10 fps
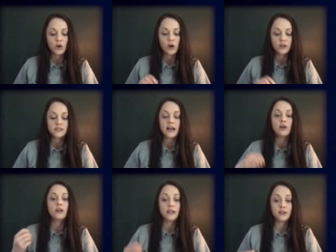cars
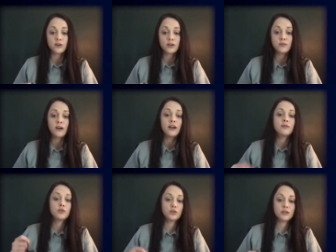out
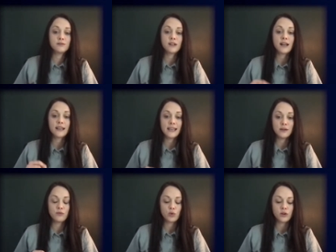835, green flag
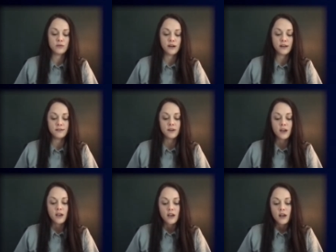845.
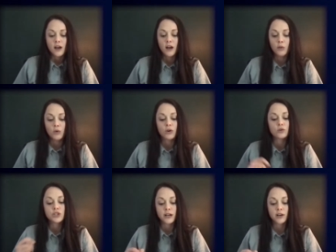Uh, we'll go
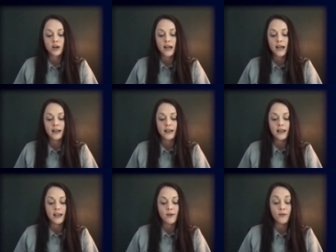checker at
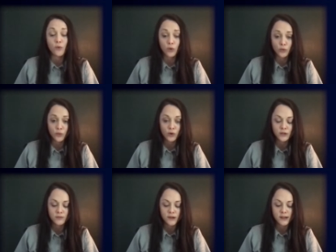
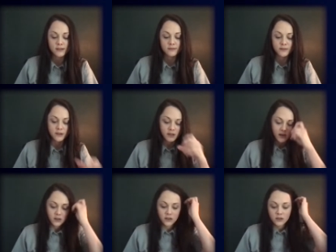445.
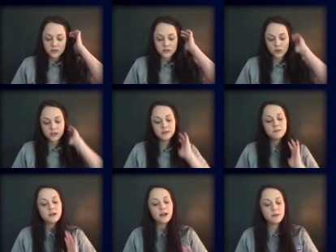So keep
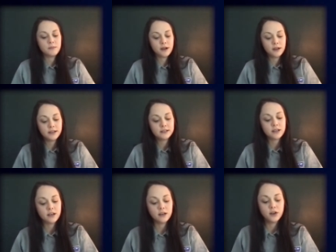that in mind.
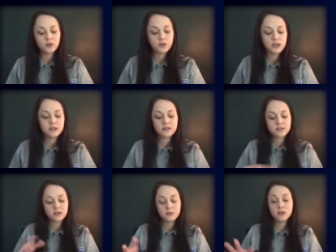Another thing that's
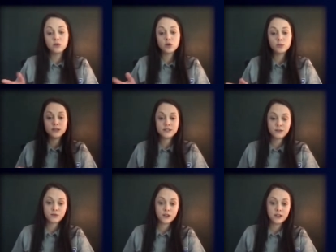going to be a little bit
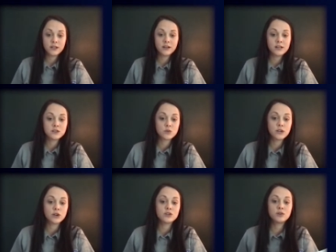different here is we
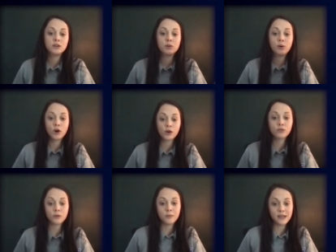are doing the parc
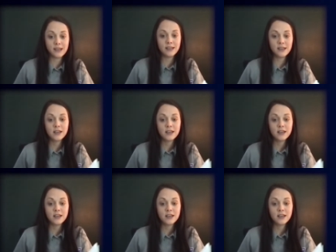fermé.